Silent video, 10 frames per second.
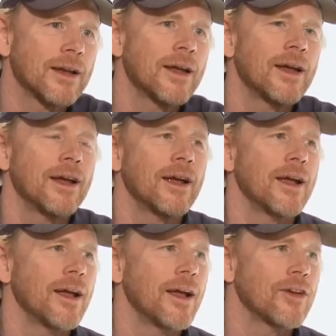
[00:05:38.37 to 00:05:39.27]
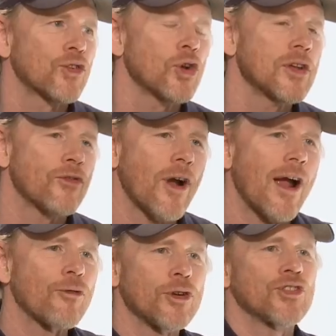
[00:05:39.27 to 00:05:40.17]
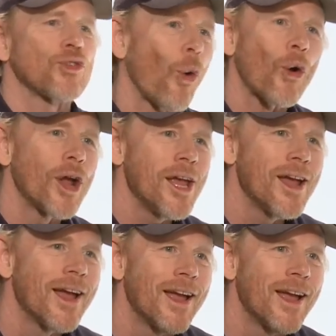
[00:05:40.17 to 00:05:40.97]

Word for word: And mm. certainly for every story,